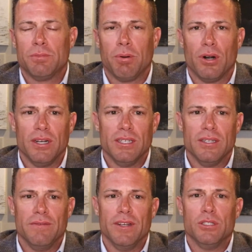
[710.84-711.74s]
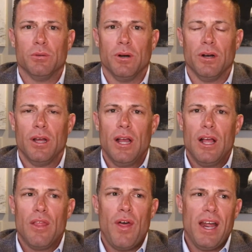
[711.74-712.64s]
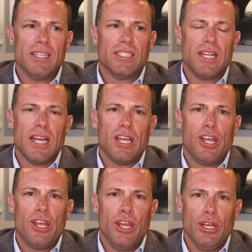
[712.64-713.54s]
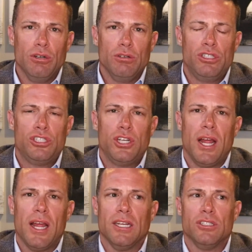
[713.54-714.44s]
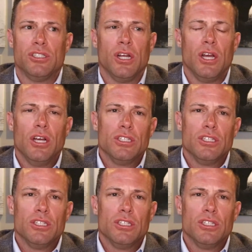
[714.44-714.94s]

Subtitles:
per individual. That is a huge change.